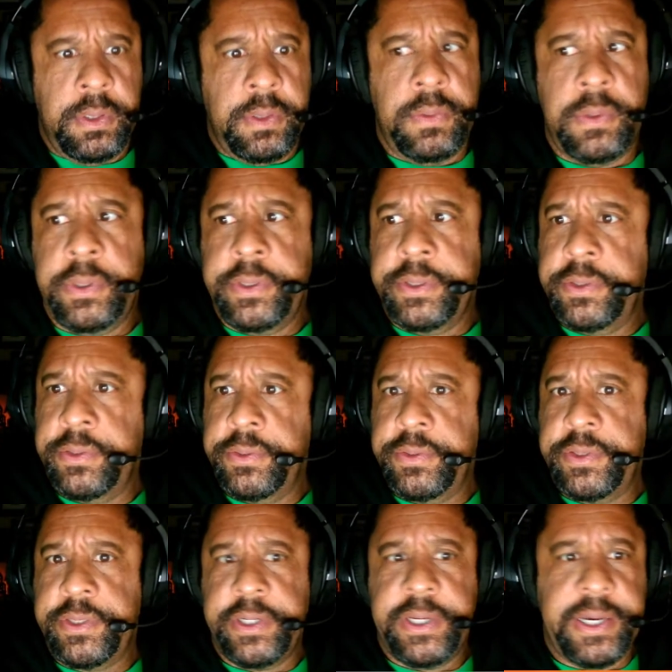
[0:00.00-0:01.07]
Wanting to
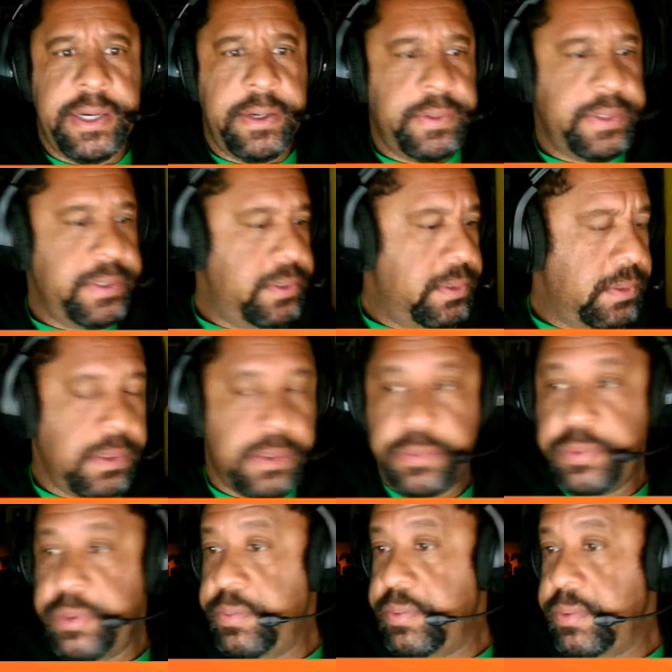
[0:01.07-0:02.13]
say howdy to all the
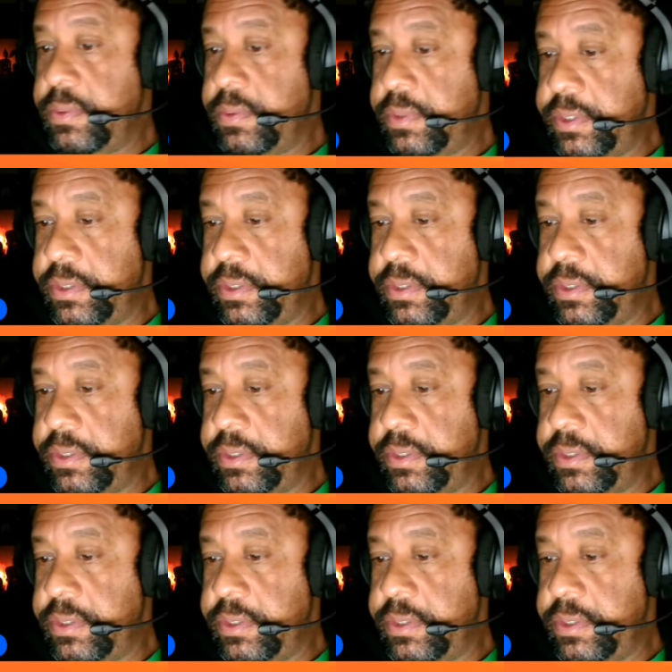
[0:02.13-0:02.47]
people,